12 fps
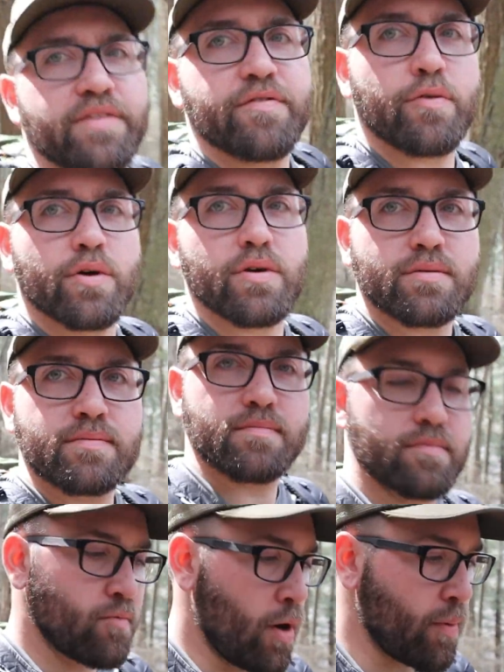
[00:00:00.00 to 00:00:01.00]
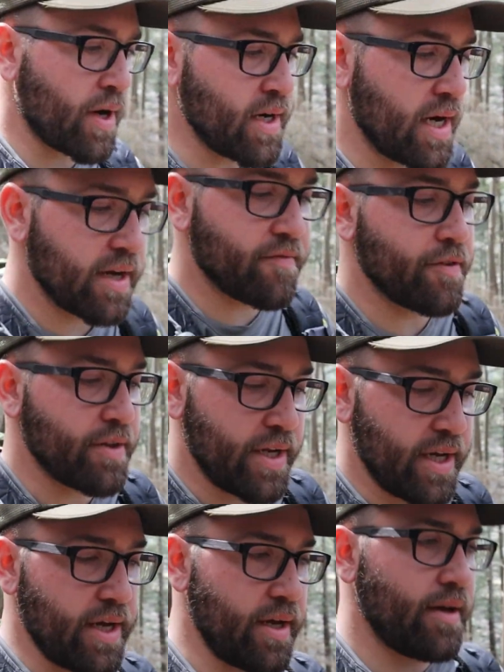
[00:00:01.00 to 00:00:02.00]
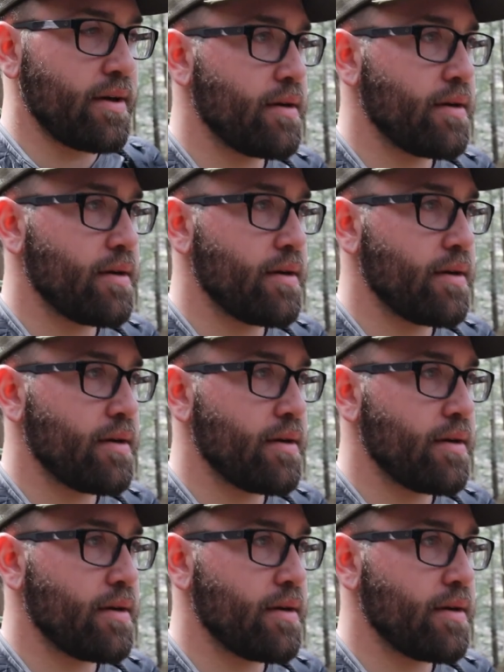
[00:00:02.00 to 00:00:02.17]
for what we're gonna hike for the day.